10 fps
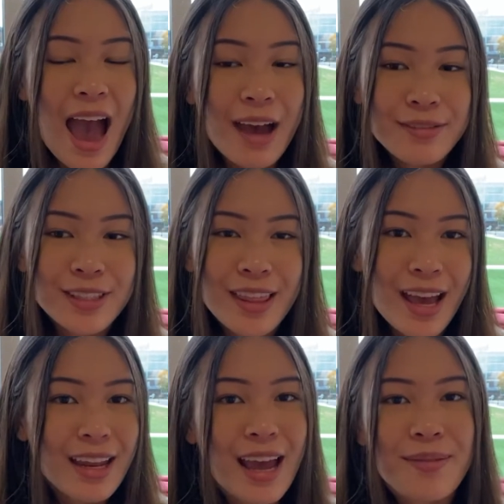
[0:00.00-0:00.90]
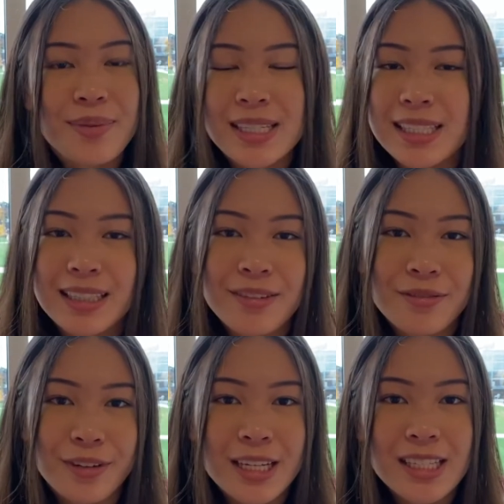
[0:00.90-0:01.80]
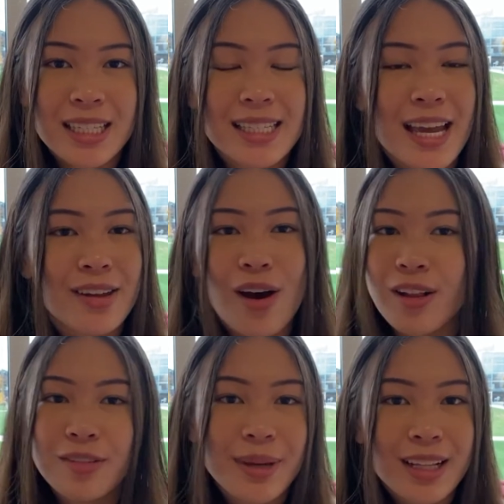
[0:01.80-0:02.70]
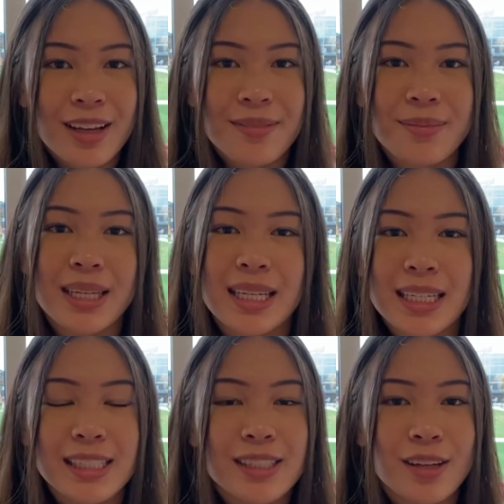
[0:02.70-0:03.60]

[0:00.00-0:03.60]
After that, I'm basically free to attend all of my club meetings.